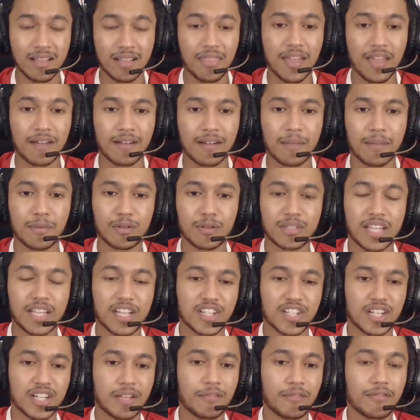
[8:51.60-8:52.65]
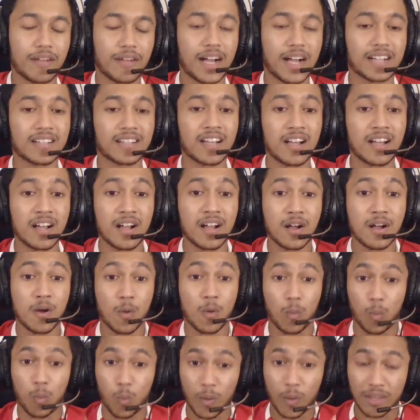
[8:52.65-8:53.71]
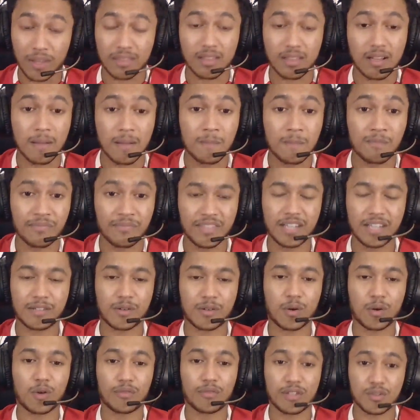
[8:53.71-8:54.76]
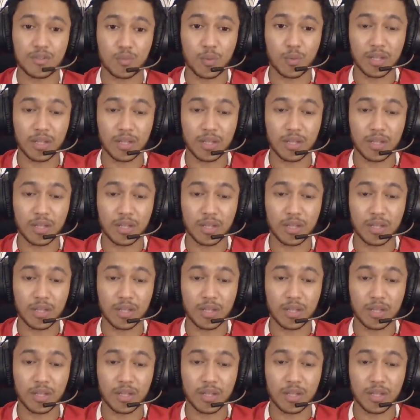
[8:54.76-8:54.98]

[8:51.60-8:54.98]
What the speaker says: reputation? In fact, with their trophies,